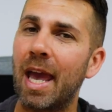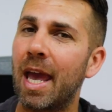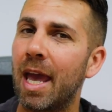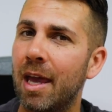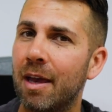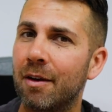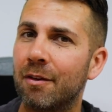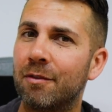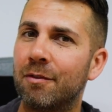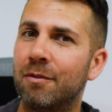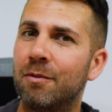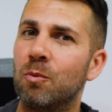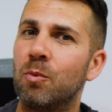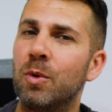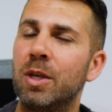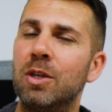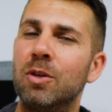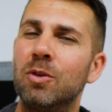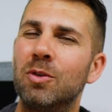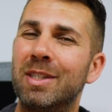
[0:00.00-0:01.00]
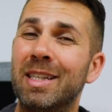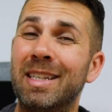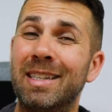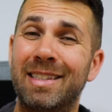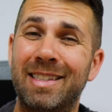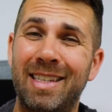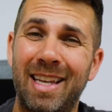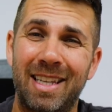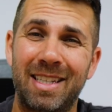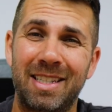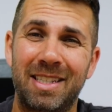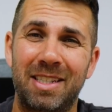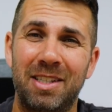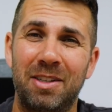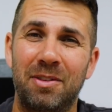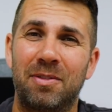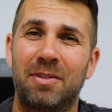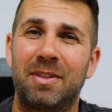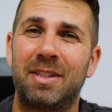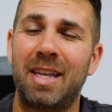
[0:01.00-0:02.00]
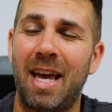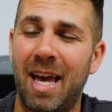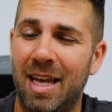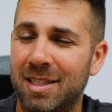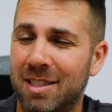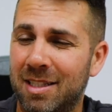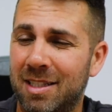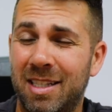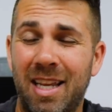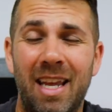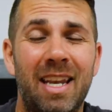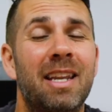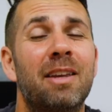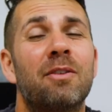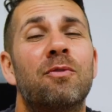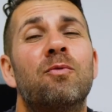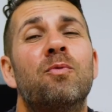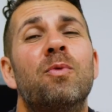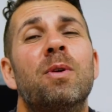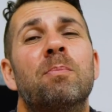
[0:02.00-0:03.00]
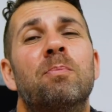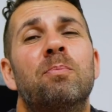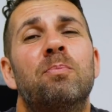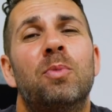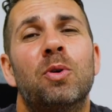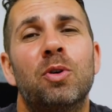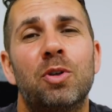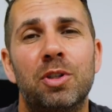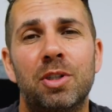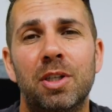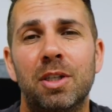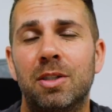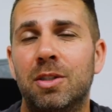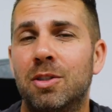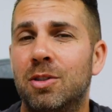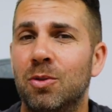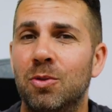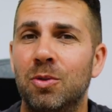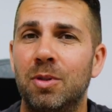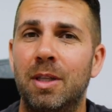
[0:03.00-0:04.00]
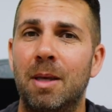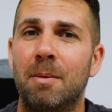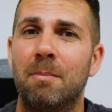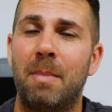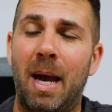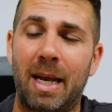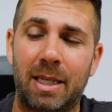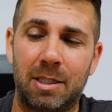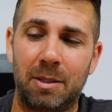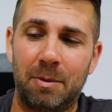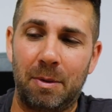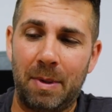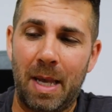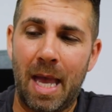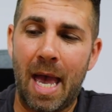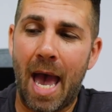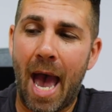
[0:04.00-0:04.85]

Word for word: if we use intensive tasks and if we push it to the maximum.